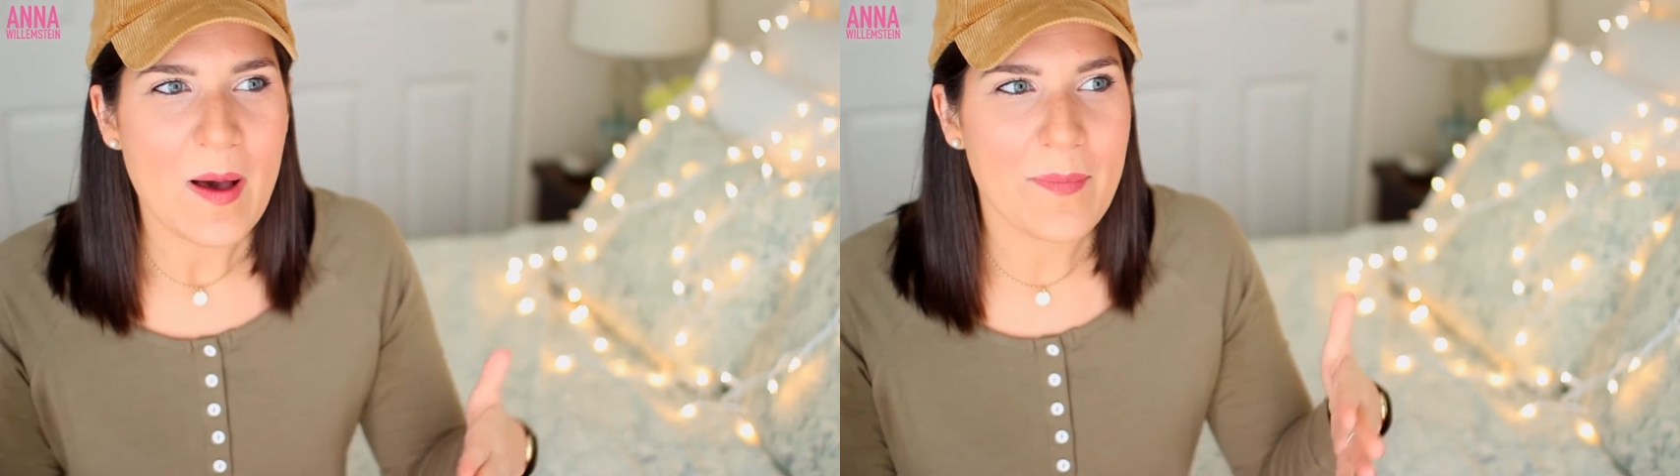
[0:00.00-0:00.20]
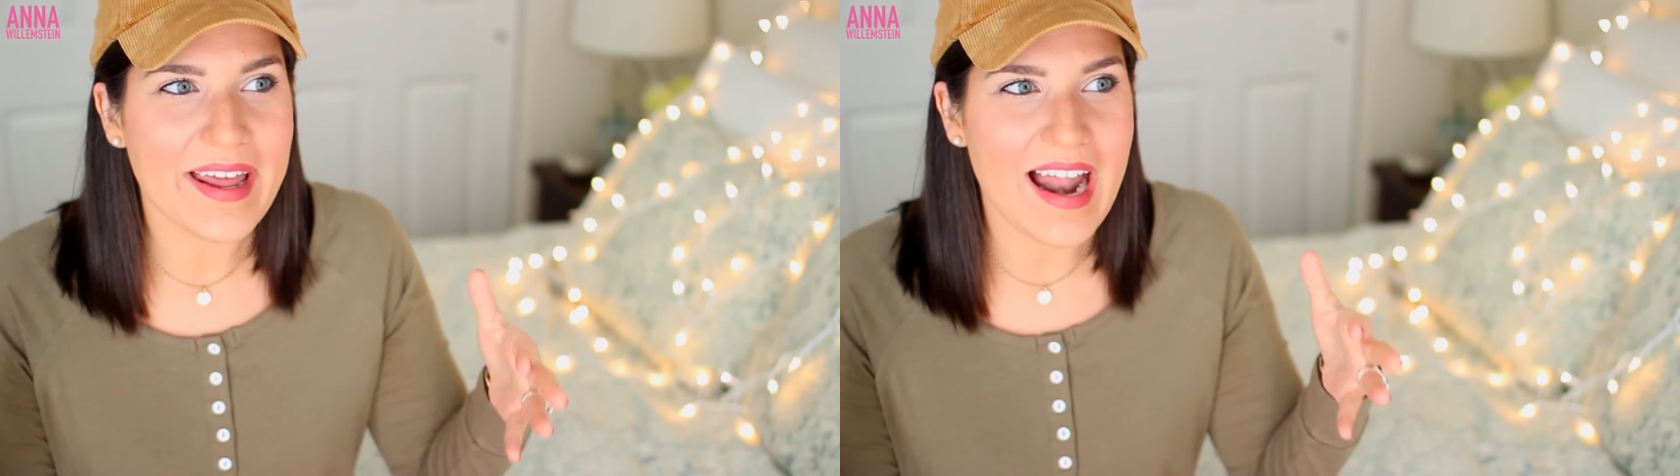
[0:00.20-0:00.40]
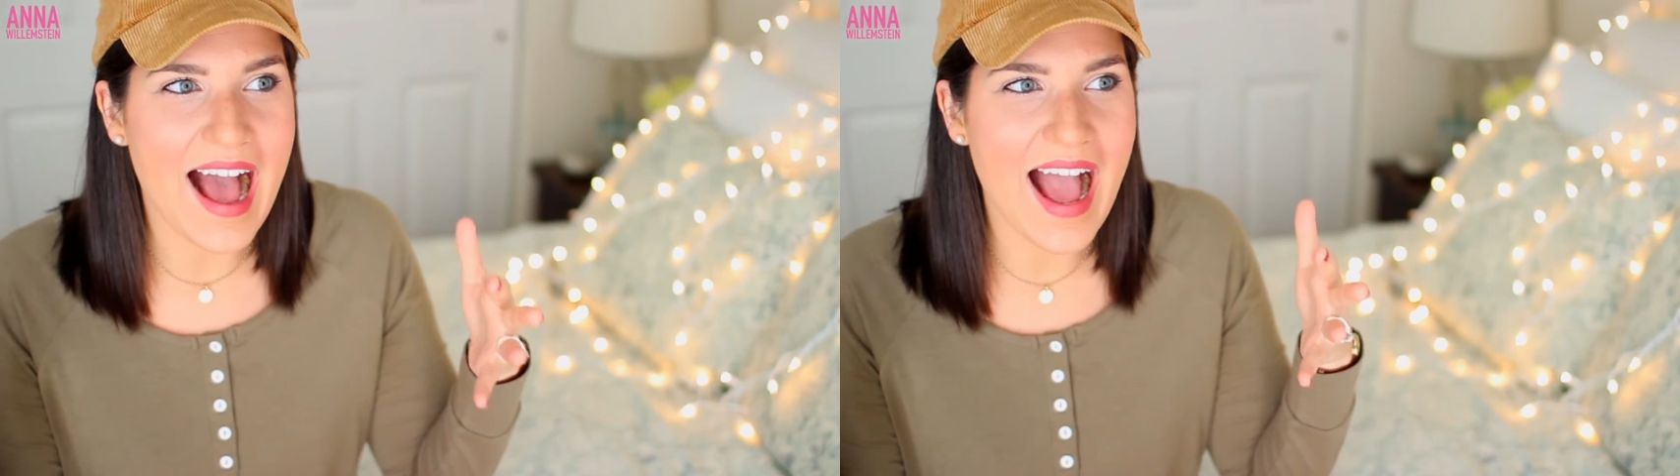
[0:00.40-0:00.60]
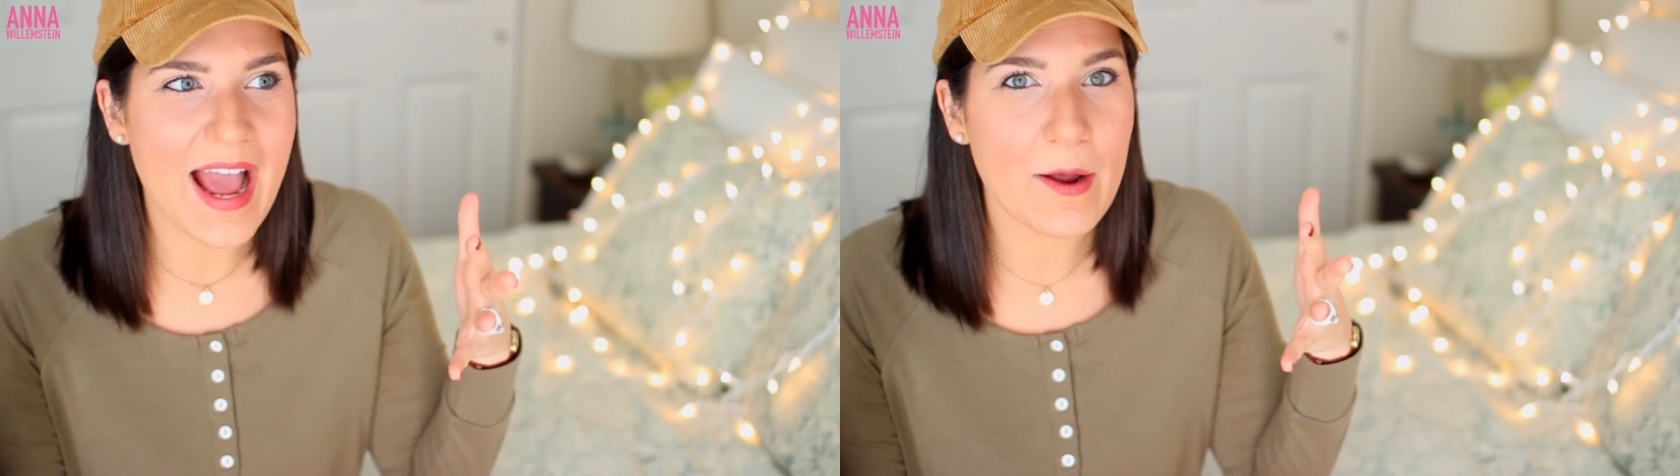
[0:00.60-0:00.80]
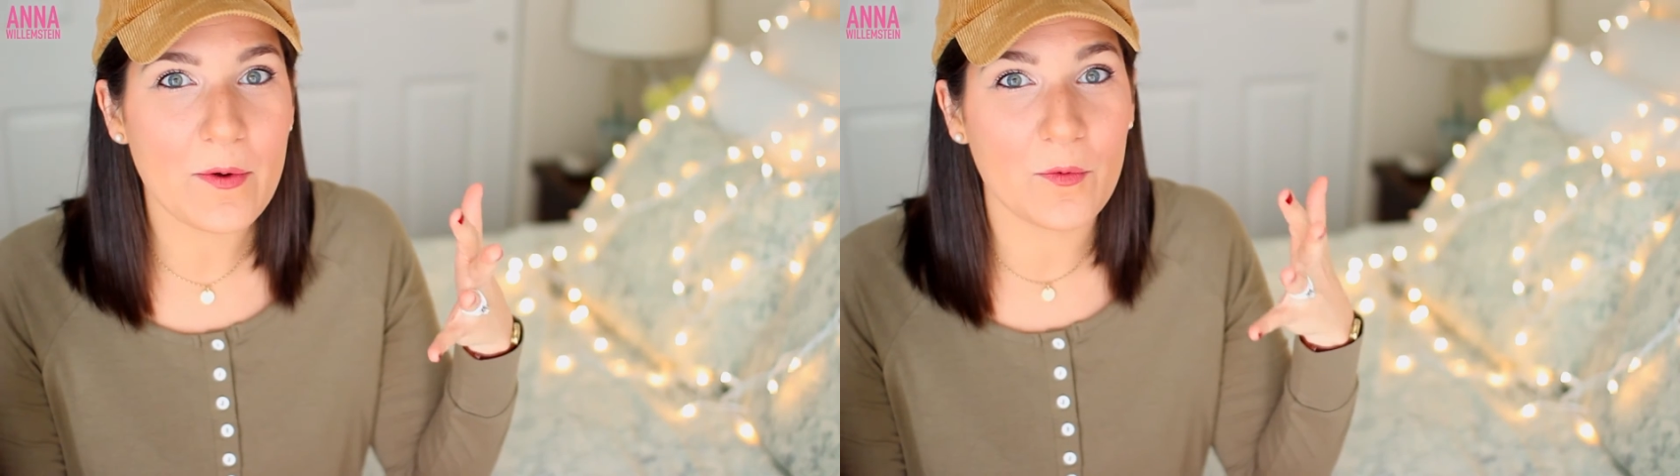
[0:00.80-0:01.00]
but
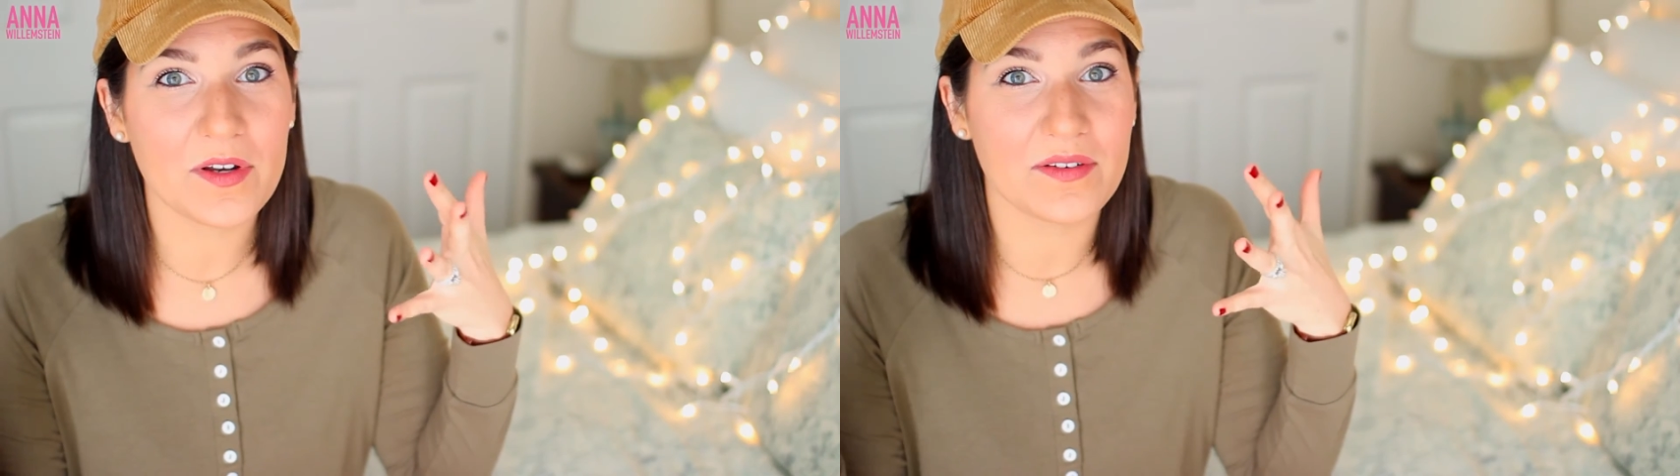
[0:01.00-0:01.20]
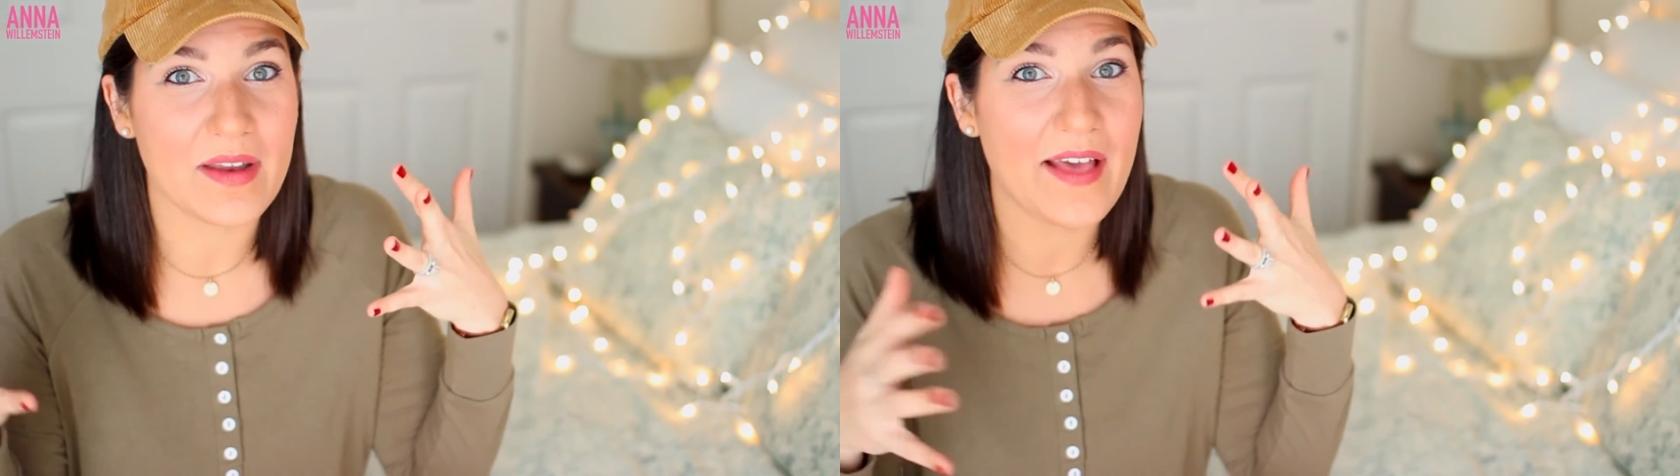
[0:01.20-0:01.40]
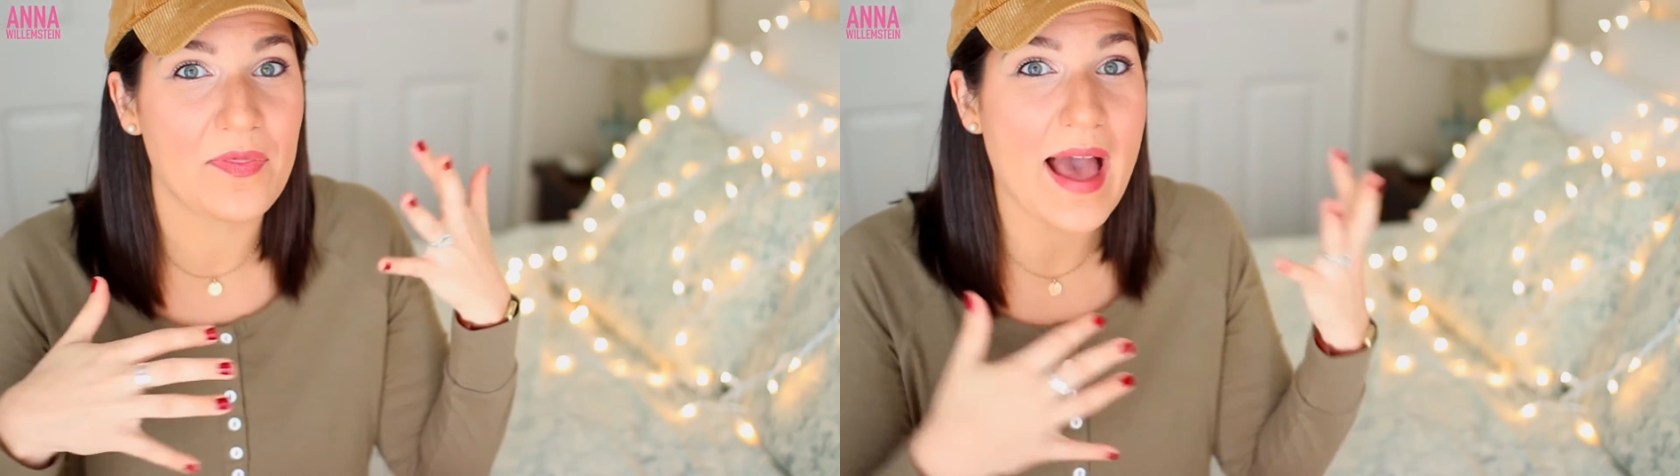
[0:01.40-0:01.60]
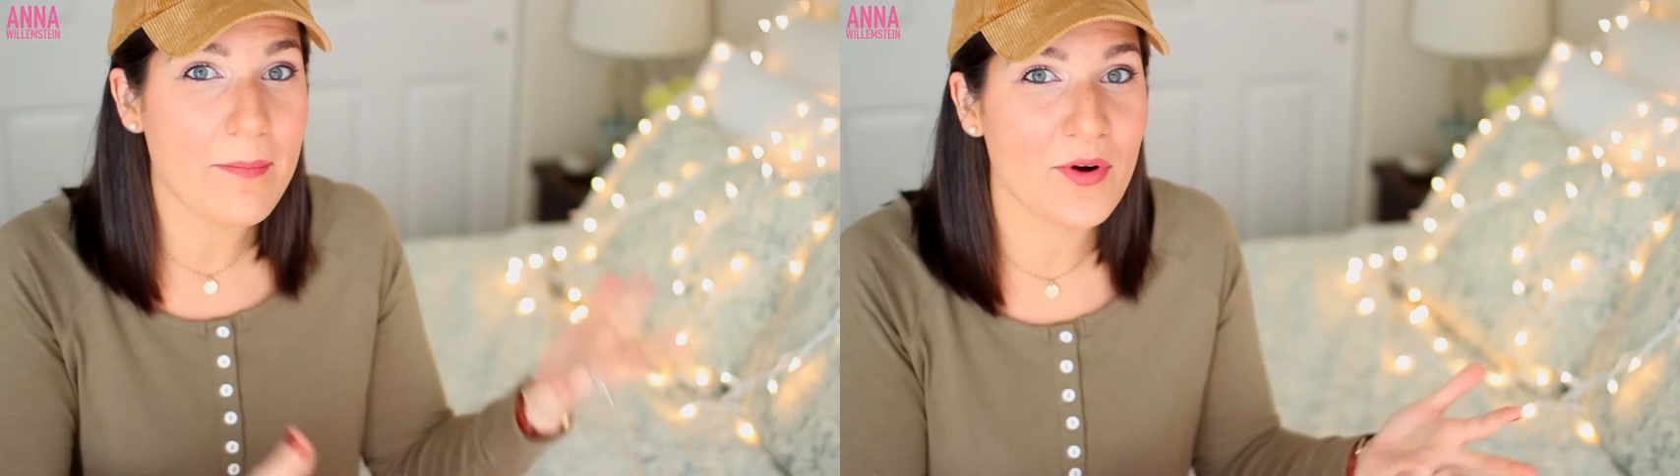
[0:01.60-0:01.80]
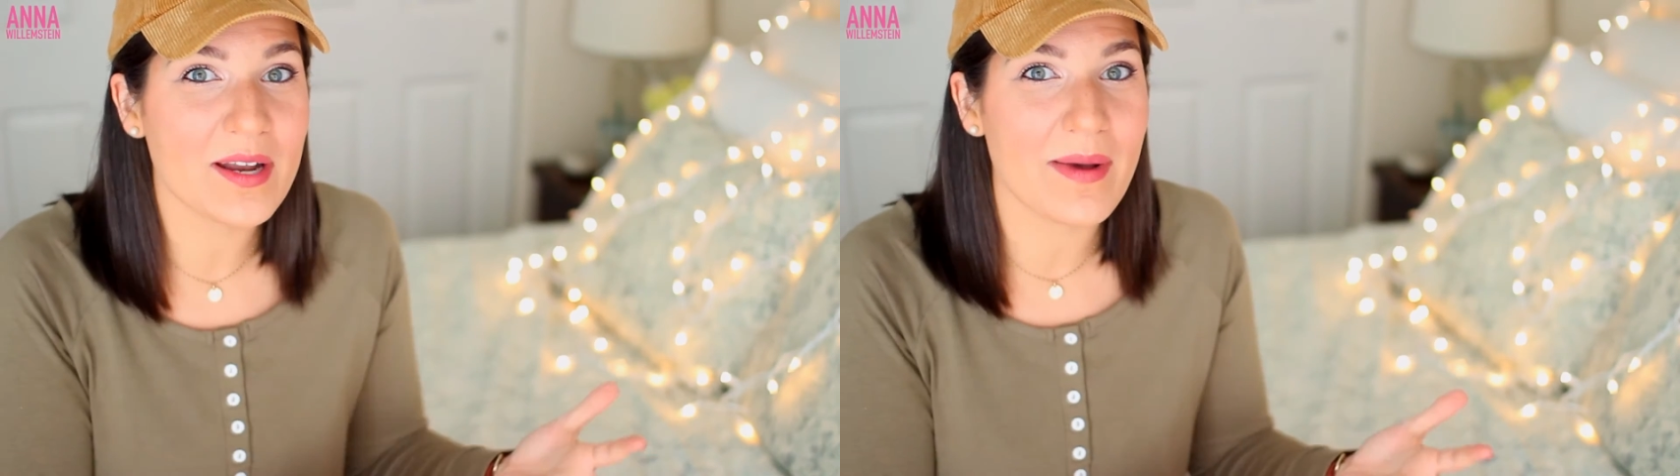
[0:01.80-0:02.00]
I would, at that
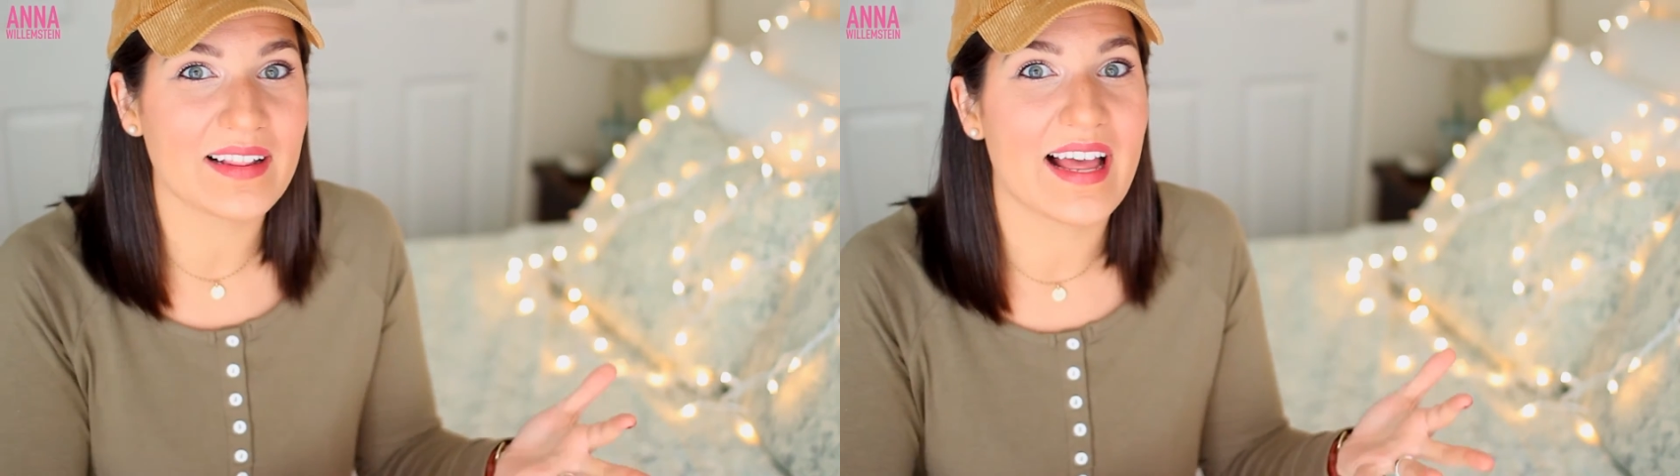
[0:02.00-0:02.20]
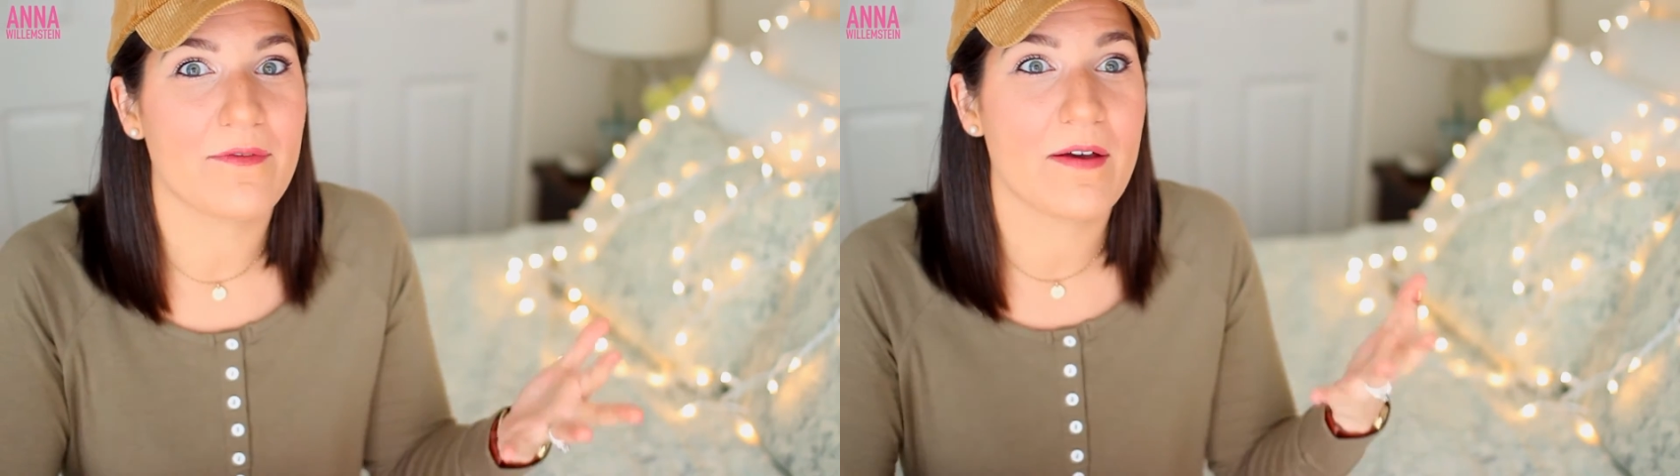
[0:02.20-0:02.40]
point in my life,